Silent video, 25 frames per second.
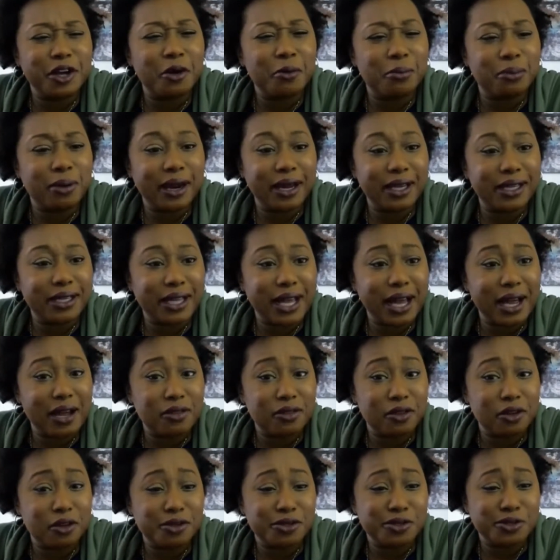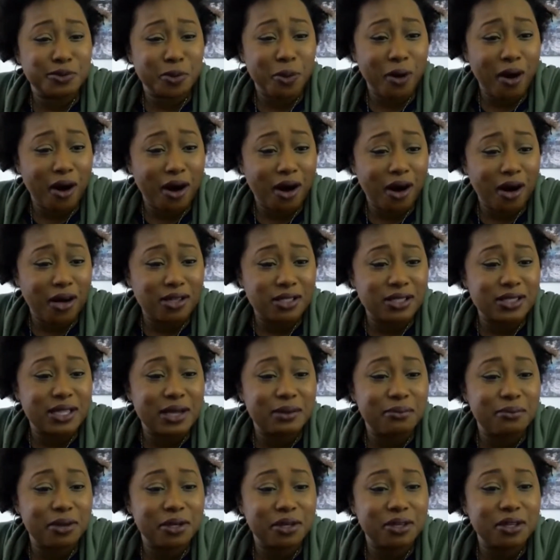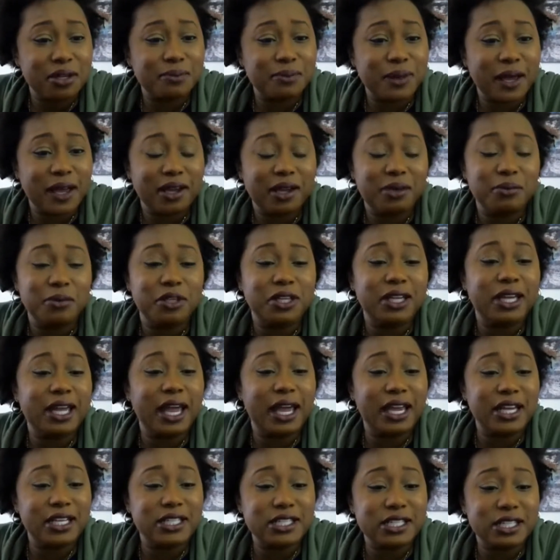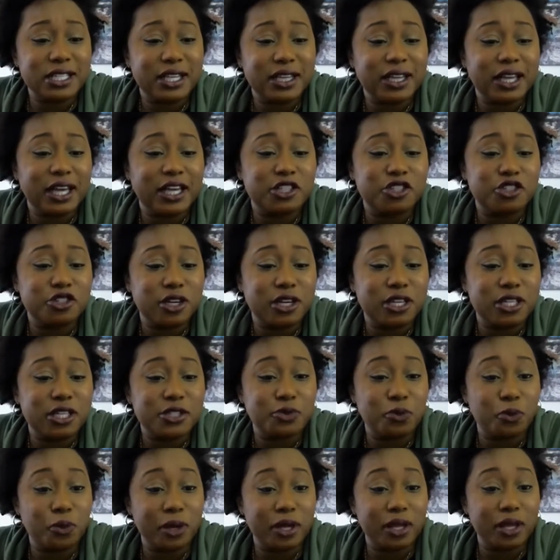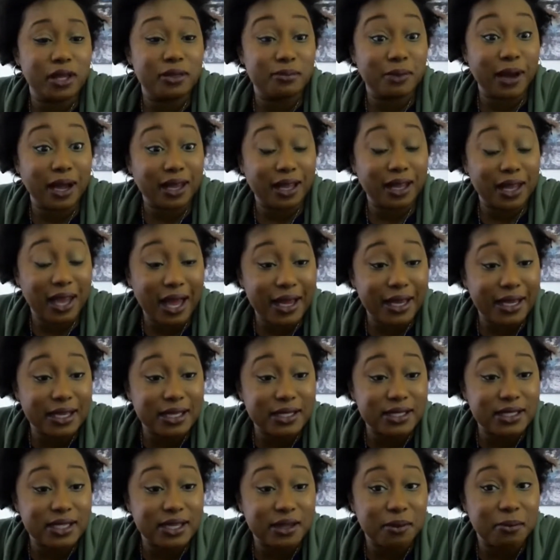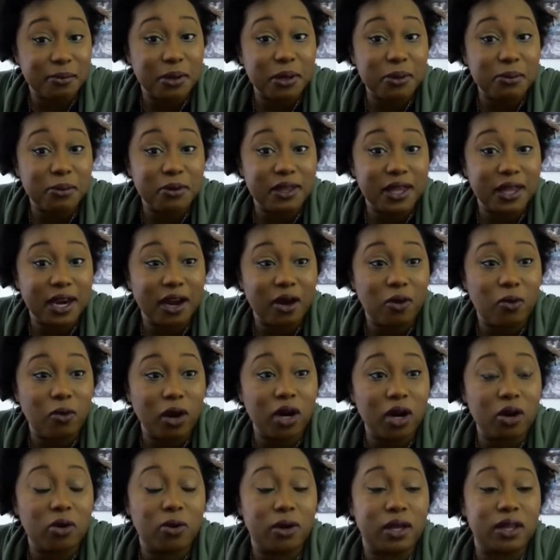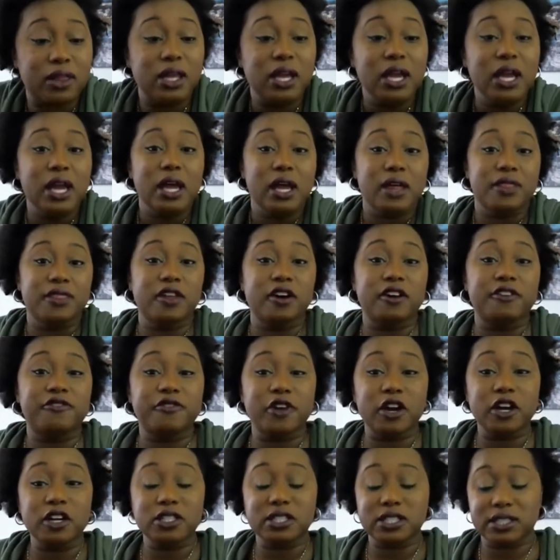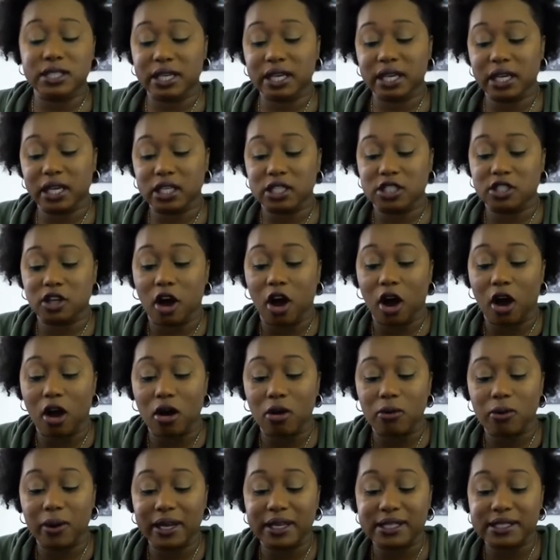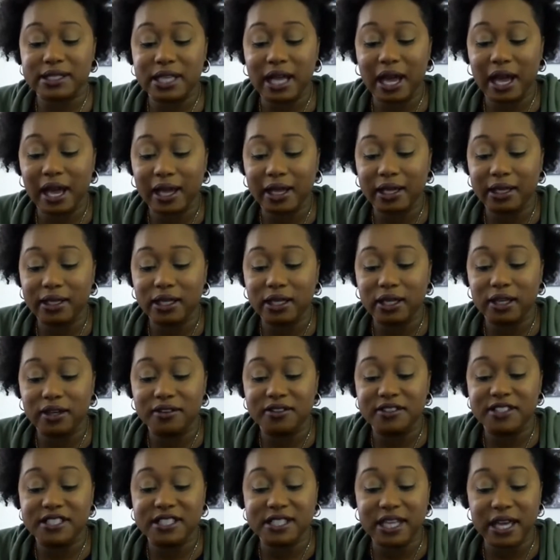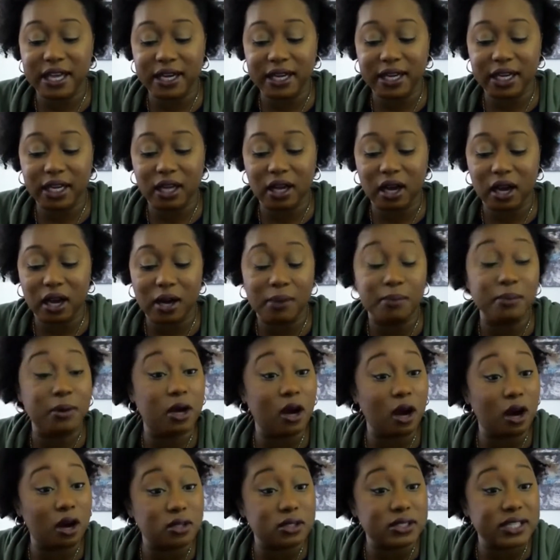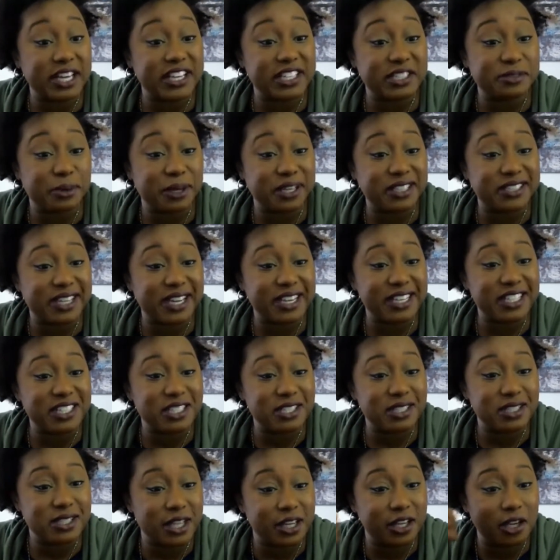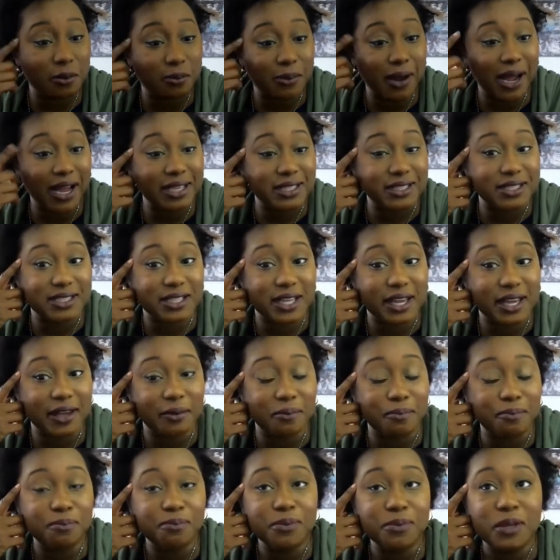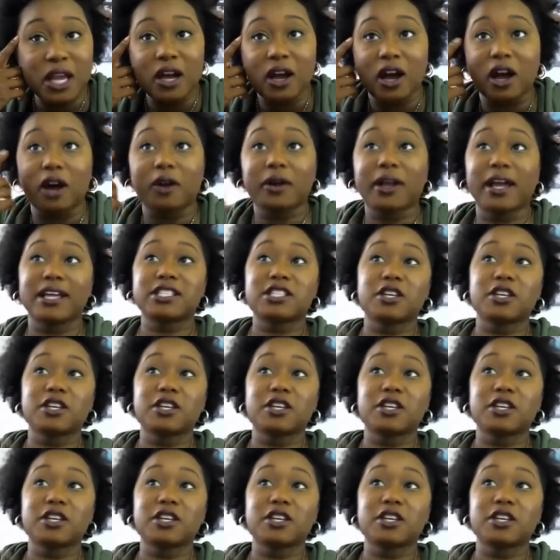break down those walls and build up that communication and that trust with my clients and the people that I work with. The first thing is always kind of setting up goals, expectations, and your mindset. Okay,